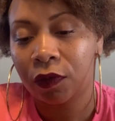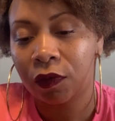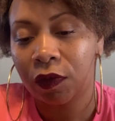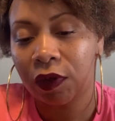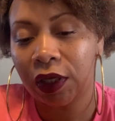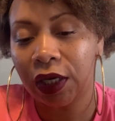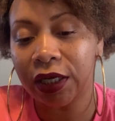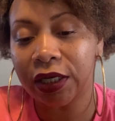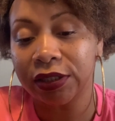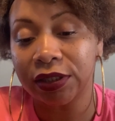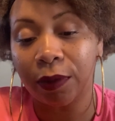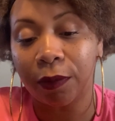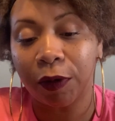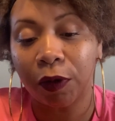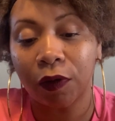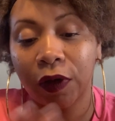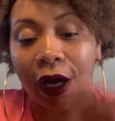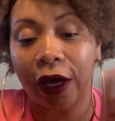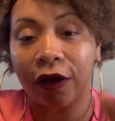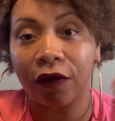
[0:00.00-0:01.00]
Yeah, because I'm
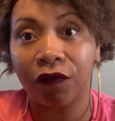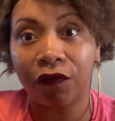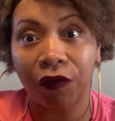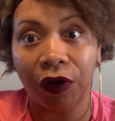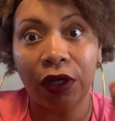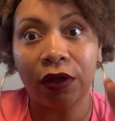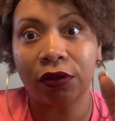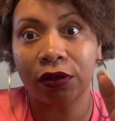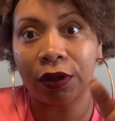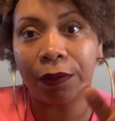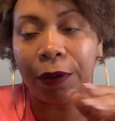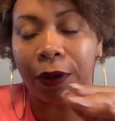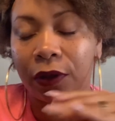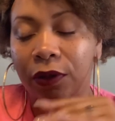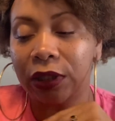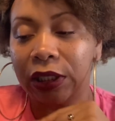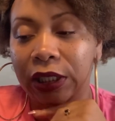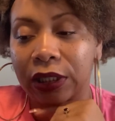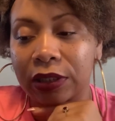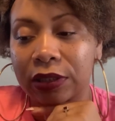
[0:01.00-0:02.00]
hearing like, fuck the
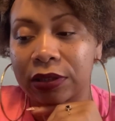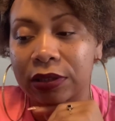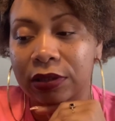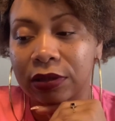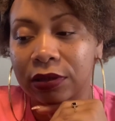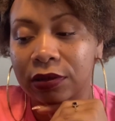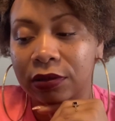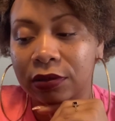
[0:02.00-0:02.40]
police.